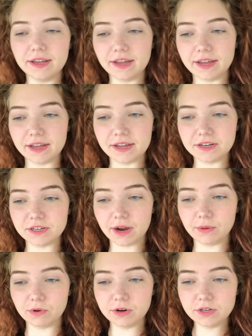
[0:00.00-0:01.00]
And I
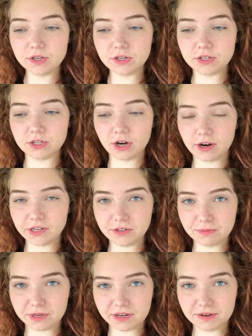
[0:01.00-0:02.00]
wanted to
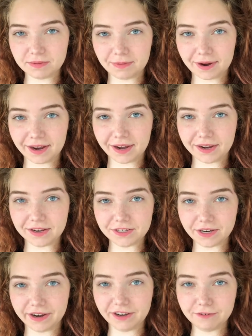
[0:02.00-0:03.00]
document my
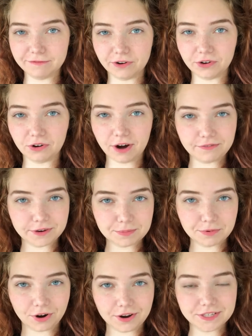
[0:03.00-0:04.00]
entire photographic
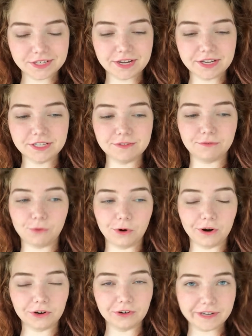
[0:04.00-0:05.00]
process
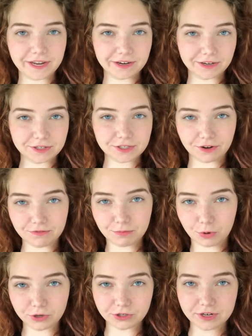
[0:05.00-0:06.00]
for creating
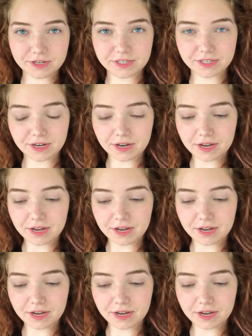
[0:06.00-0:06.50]
self-portraits.